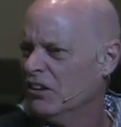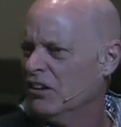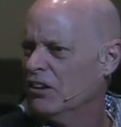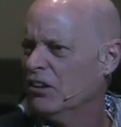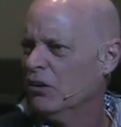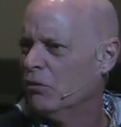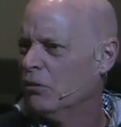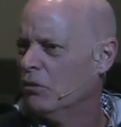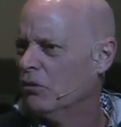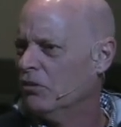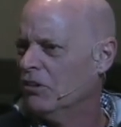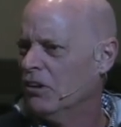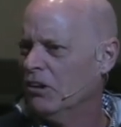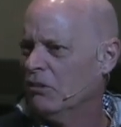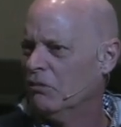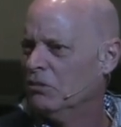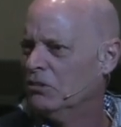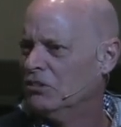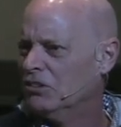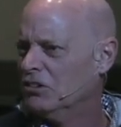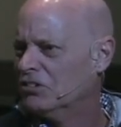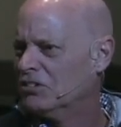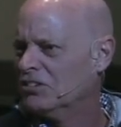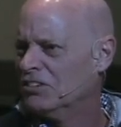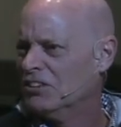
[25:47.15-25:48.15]
They were, they were
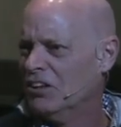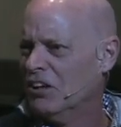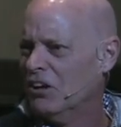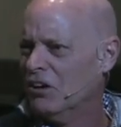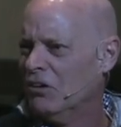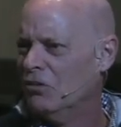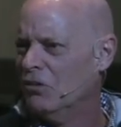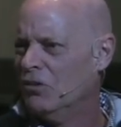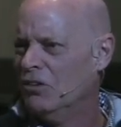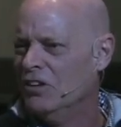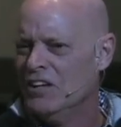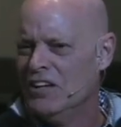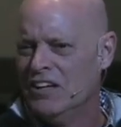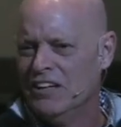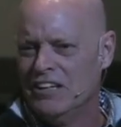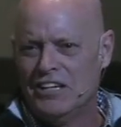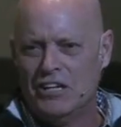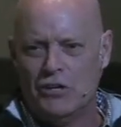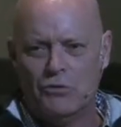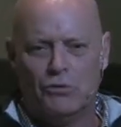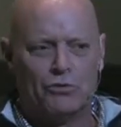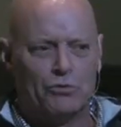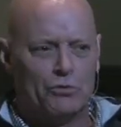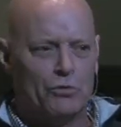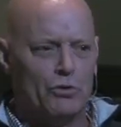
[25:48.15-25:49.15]
just, you know,
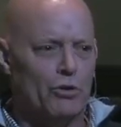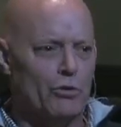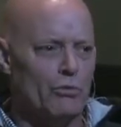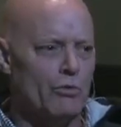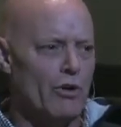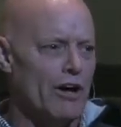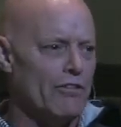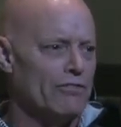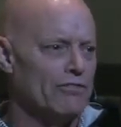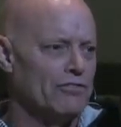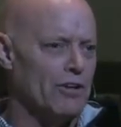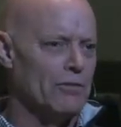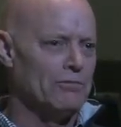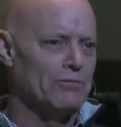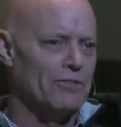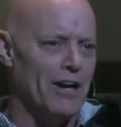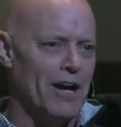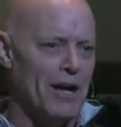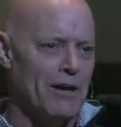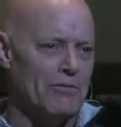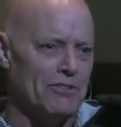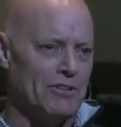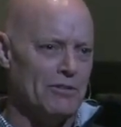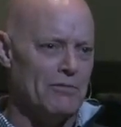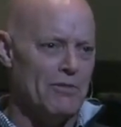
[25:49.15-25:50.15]
he was real rough
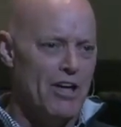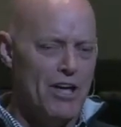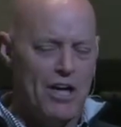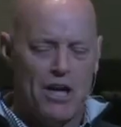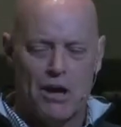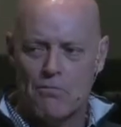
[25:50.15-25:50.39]
sometimes, and,